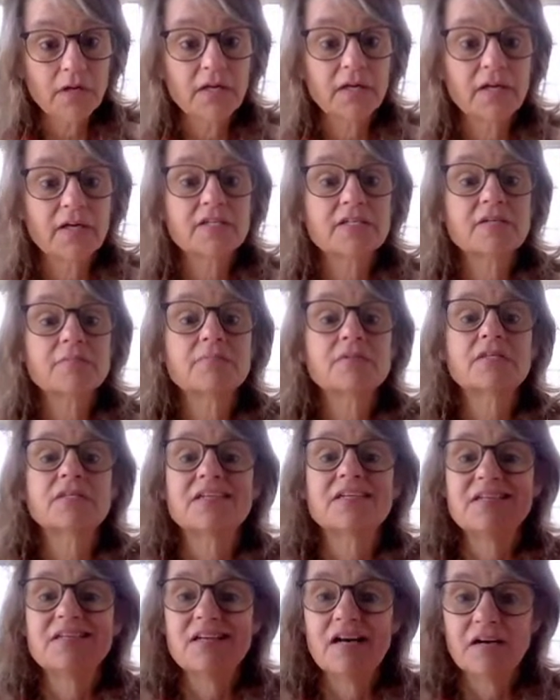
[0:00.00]
organisms.
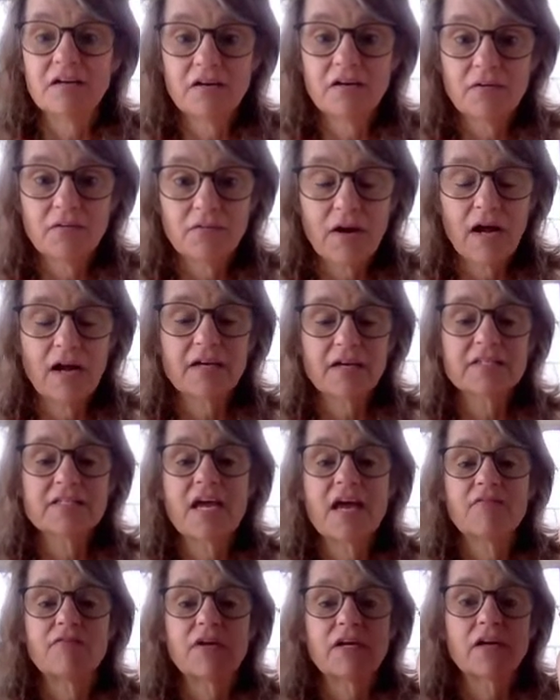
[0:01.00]
The younger
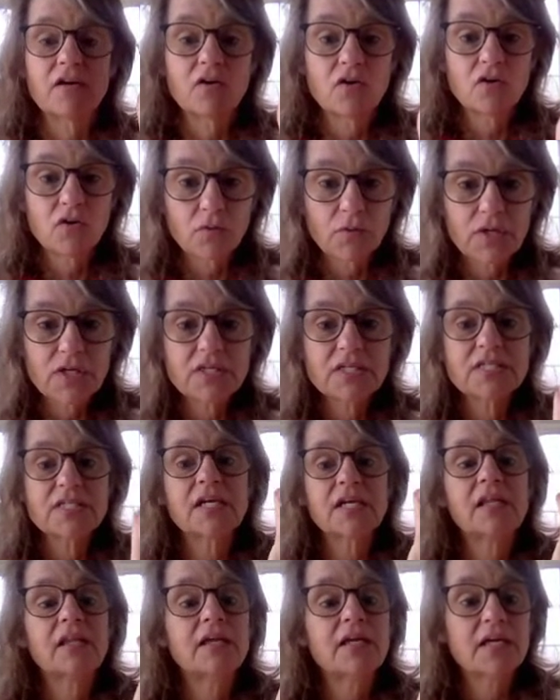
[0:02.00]
rocks have
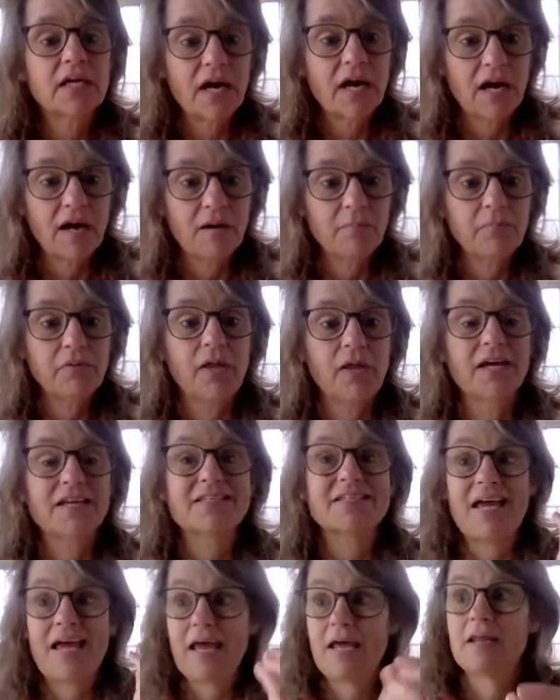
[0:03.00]
increasingly
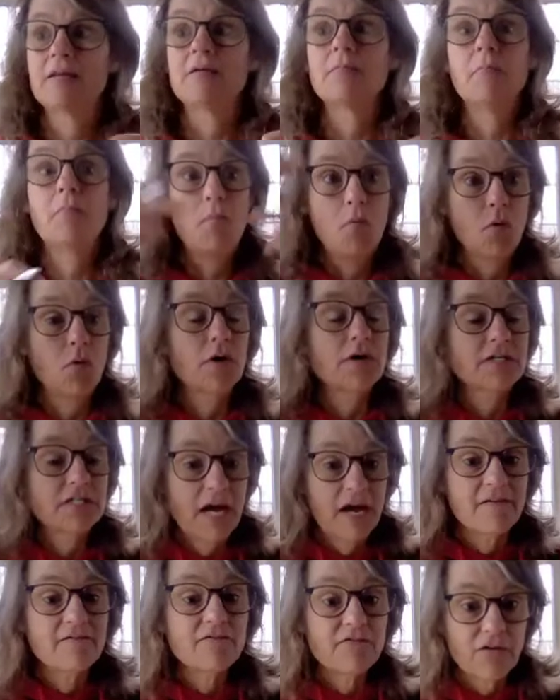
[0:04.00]
complex and more
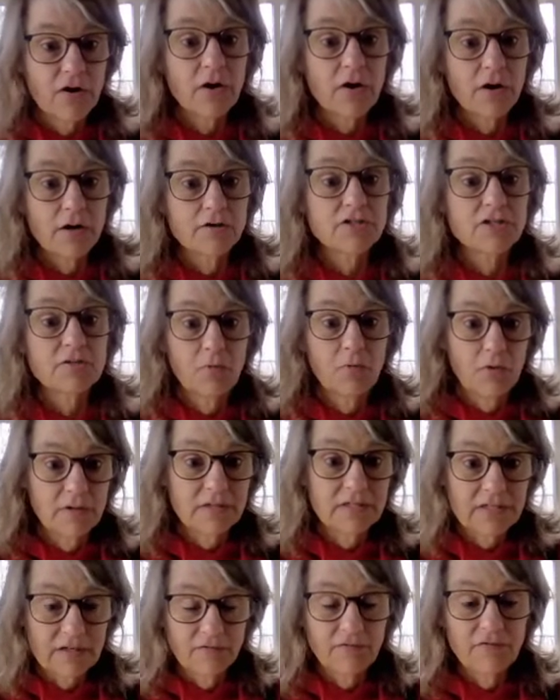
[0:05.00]
diverse, more
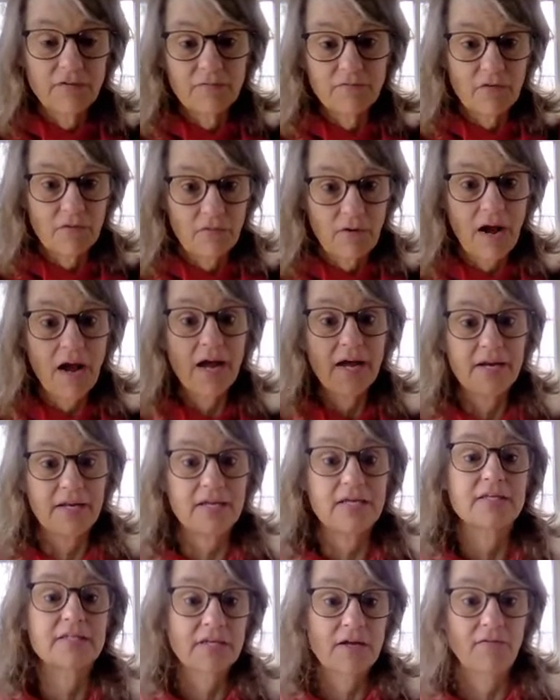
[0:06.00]
different
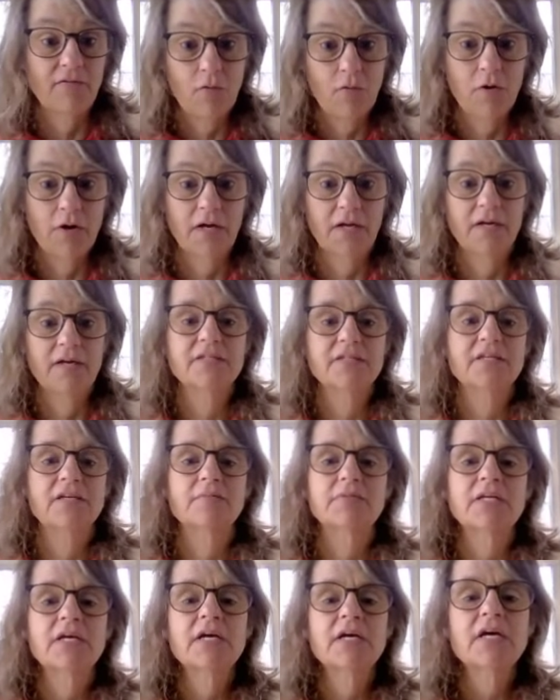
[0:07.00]
varieties of
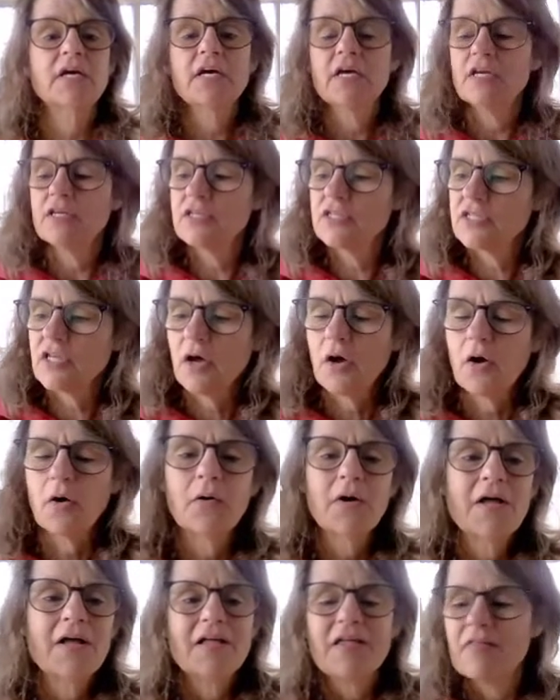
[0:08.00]
organisms.
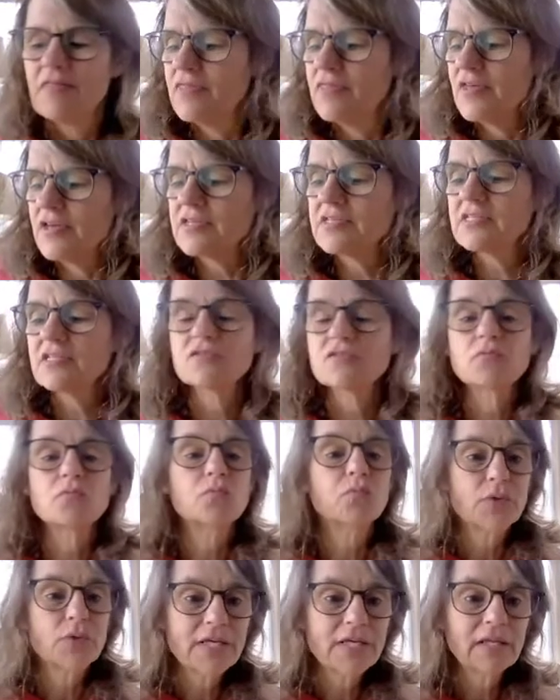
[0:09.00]
So this is
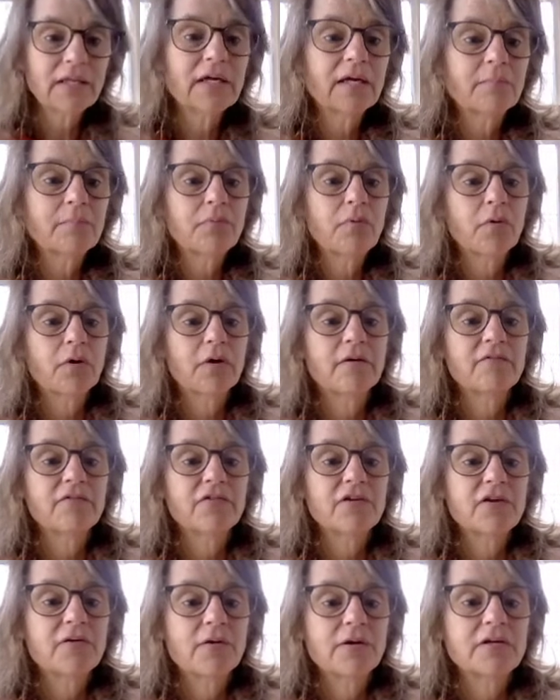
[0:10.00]
really
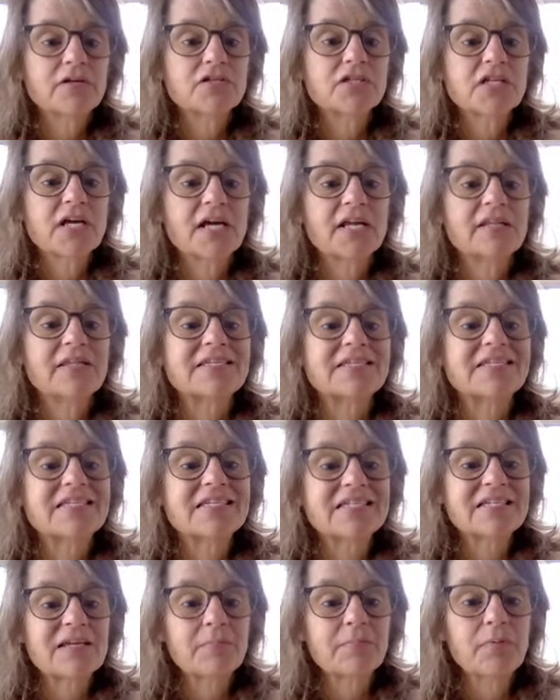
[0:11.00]
important for you to understand. The
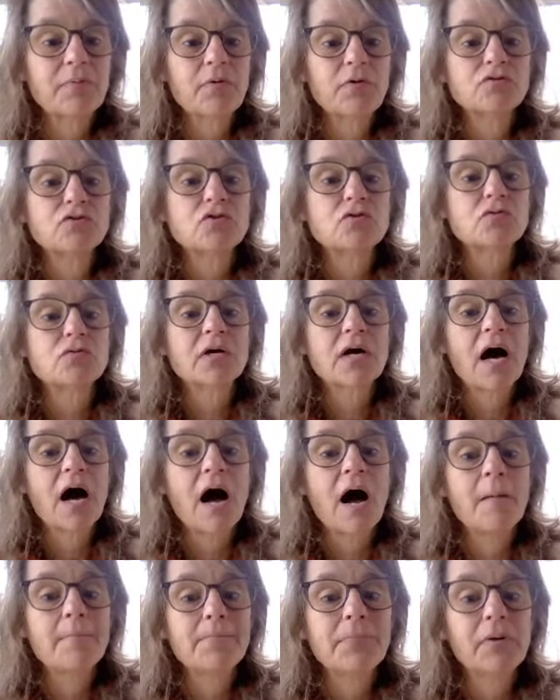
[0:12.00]
simple to
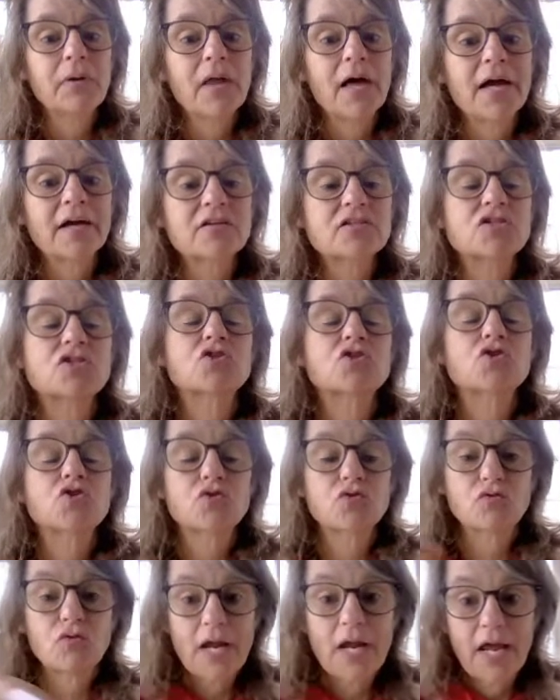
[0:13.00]
complex
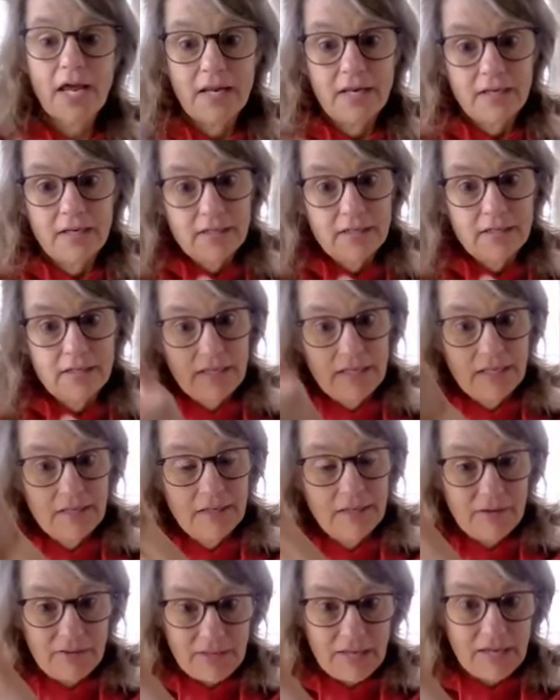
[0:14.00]
trend
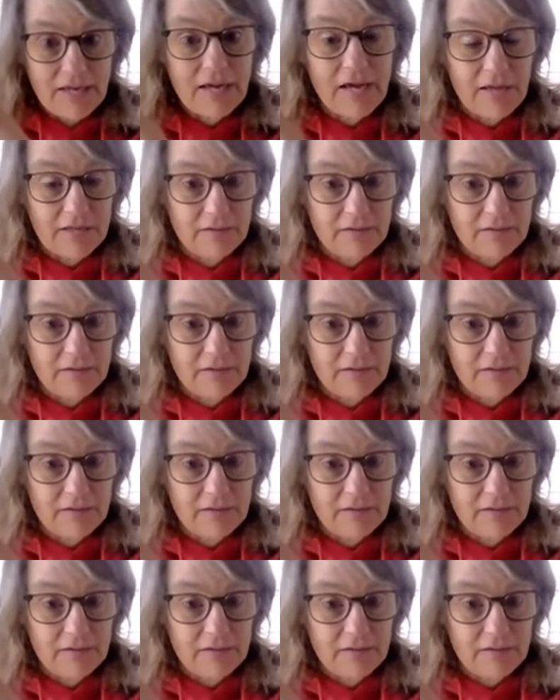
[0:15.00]
in the